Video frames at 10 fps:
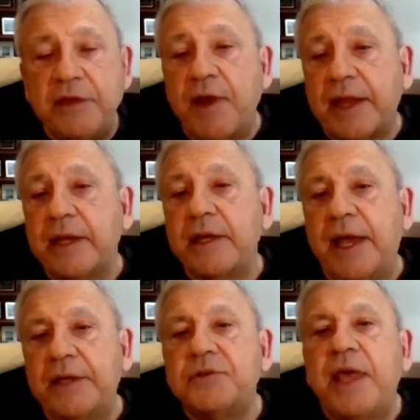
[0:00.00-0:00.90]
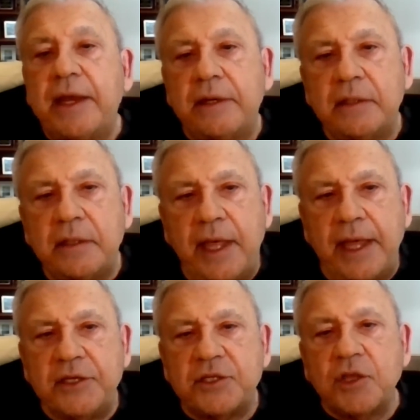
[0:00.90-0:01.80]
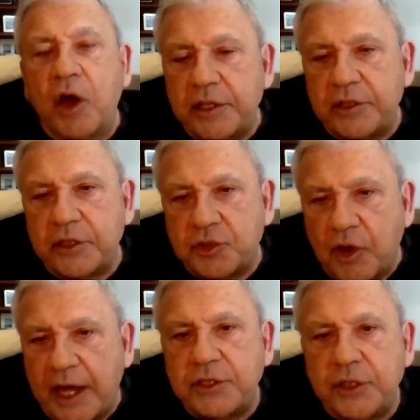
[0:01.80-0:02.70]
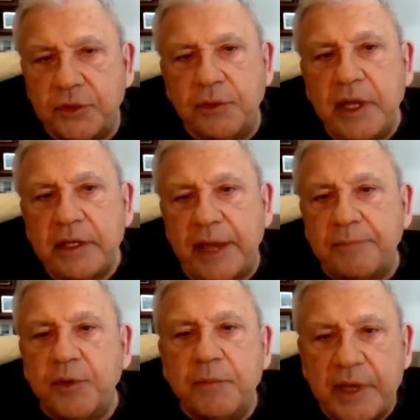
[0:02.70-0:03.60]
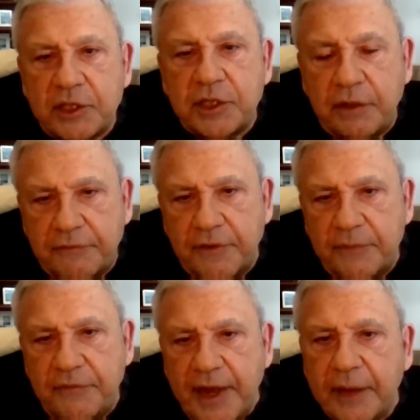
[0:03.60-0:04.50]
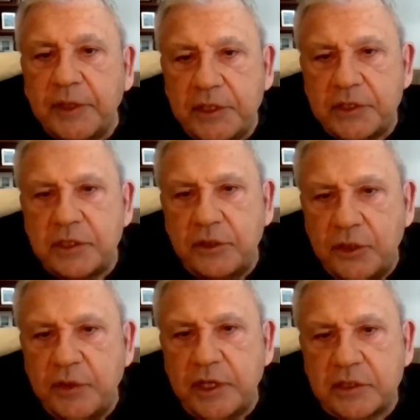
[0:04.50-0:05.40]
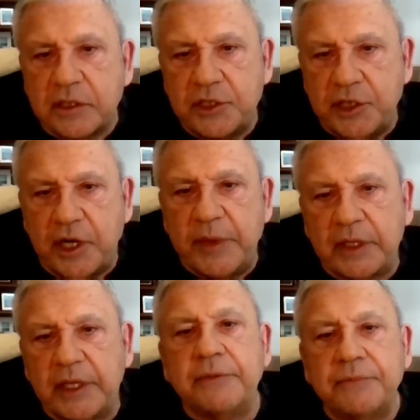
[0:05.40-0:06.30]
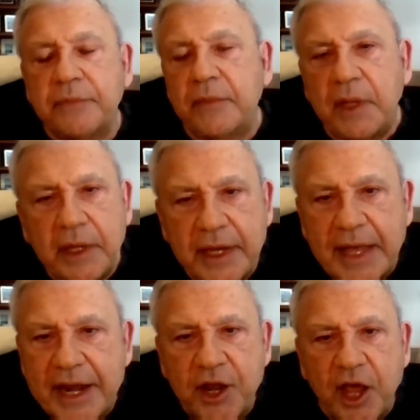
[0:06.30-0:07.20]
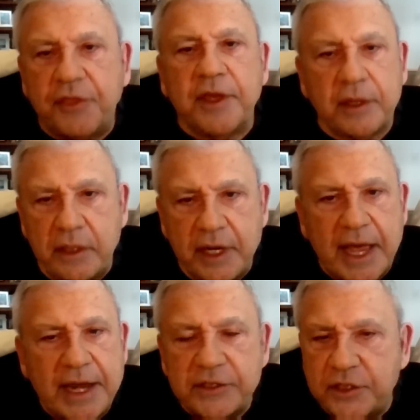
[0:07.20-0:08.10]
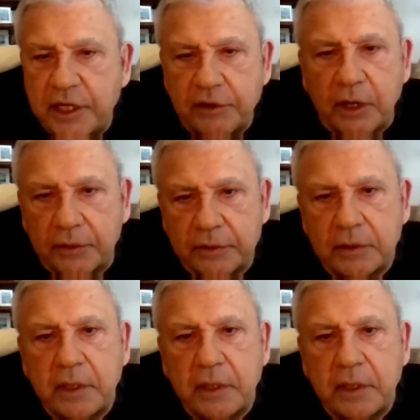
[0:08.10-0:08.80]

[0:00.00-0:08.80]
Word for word: He recognized that and he started to try to get permission from families to do this legitimately. He got nothing. He got zero.